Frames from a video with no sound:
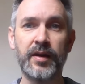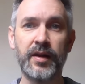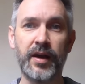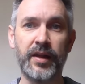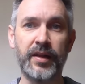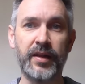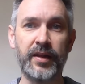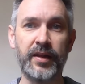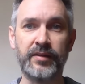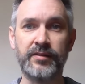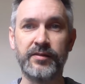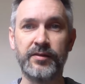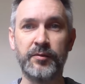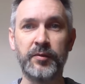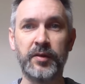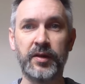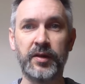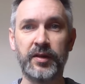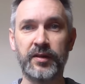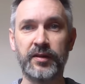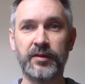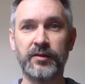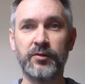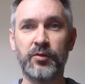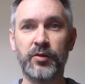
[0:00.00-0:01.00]
and that's
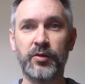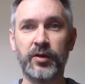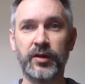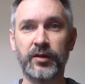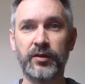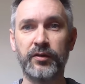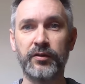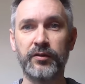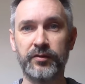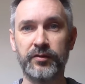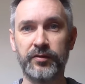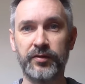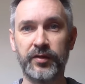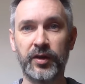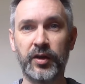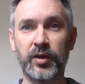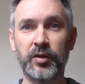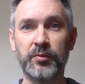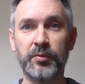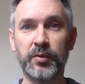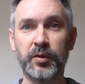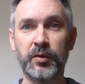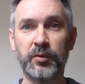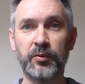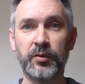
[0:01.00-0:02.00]
something that's quite
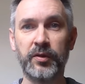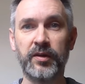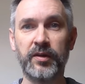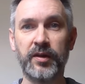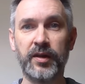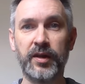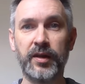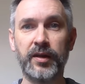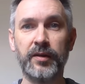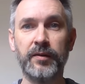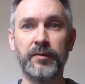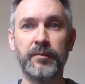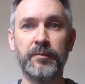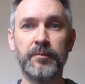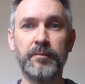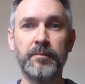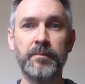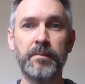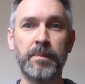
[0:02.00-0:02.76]
configurable within